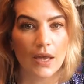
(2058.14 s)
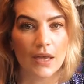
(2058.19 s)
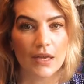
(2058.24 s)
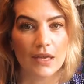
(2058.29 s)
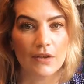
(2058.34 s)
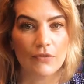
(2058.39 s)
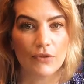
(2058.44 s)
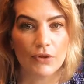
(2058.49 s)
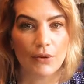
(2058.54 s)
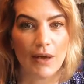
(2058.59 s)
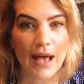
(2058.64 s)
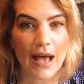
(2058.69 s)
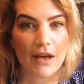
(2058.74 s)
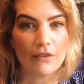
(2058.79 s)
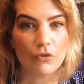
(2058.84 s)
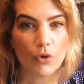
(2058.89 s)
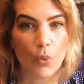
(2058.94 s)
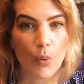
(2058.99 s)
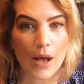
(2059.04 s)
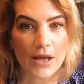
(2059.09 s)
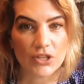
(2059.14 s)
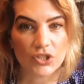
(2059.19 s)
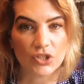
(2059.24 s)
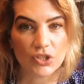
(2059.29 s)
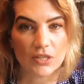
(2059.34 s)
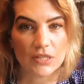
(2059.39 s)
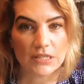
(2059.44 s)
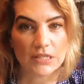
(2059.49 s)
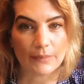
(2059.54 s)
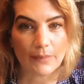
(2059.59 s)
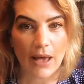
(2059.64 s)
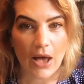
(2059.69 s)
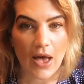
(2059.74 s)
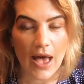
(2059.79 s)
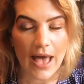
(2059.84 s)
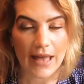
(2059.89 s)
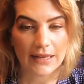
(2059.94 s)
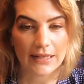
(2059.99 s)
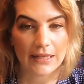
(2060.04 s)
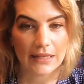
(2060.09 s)
if you have questions about
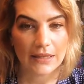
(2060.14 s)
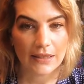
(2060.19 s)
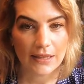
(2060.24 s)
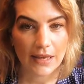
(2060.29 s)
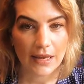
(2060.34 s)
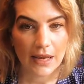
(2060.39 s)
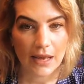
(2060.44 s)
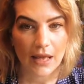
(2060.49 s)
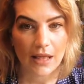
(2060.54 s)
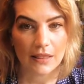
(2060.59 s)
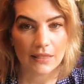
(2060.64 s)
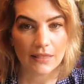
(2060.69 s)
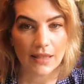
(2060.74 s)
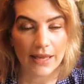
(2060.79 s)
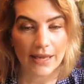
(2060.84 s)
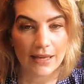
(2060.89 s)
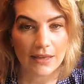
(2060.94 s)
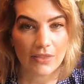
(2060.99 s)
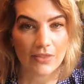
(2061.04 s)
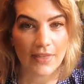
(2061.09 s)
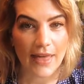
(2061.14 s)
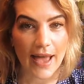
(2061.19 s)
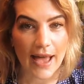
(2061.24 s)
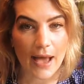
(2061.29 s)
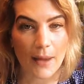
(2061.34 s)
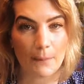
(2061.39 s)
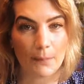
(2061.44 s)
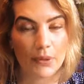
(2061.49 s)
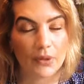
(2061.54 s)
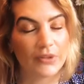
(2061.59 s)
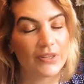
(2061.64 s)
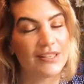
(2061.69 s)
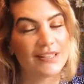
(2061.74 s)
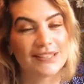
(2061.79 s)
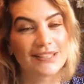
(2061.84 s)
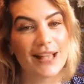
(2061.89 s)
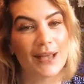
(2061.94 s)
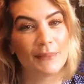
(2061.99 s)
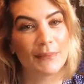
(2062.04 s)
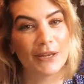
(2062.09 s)
anything like that,
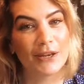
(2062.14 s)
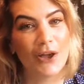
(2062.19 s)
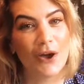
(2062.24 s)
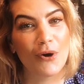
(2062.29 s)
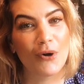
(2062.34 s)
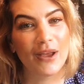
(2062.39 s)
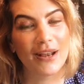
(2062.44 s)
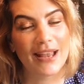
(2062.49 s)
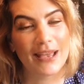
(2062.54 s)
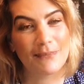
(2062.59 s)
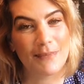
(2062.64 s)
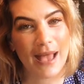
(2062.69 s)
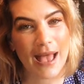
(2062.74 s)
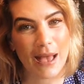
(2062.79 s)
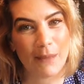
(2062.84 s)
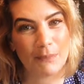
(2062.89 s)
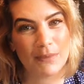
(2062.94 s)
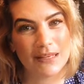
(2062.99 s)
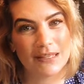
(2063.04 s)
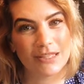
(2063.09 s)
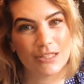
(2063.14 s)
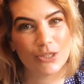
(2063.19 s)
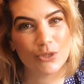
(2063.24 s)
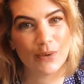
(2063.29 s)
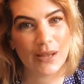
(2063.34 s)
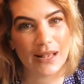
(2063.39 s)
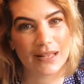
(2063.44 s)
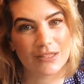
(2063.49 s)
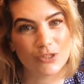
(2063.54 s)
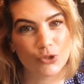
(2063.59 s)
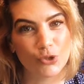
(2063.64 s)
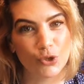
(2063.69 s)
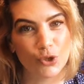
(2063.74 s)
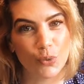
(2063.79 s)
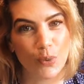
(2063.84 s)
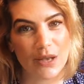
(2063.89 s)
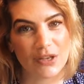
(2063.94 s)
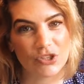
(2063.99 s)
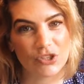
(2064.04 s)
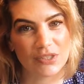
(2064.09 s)
please let me know and I'm happy to answer your
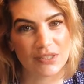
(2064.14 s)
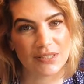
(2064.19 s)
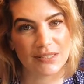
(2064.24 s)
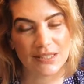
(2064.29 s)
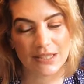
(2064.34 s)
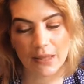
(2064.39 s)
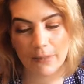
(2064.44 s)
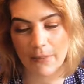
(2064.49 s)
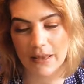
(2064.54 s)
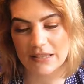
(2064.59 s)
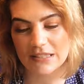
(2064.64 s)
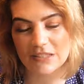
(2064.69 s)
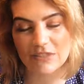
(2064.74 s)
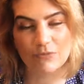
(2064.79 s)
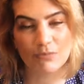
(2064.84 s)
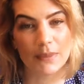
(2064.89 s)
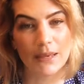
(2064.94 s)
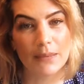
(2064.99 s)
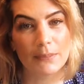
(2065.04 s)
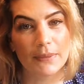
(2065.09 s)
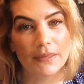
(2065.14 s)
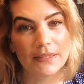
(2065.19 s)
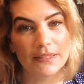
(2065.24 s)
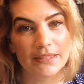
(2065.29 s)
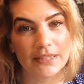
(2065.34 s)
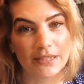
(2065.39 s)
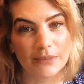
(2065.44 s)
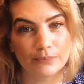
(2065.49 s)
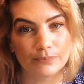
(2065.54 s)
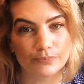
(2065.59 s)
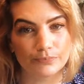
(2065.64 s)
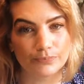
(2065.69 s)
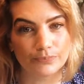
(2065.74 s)
questions to the best of my ability.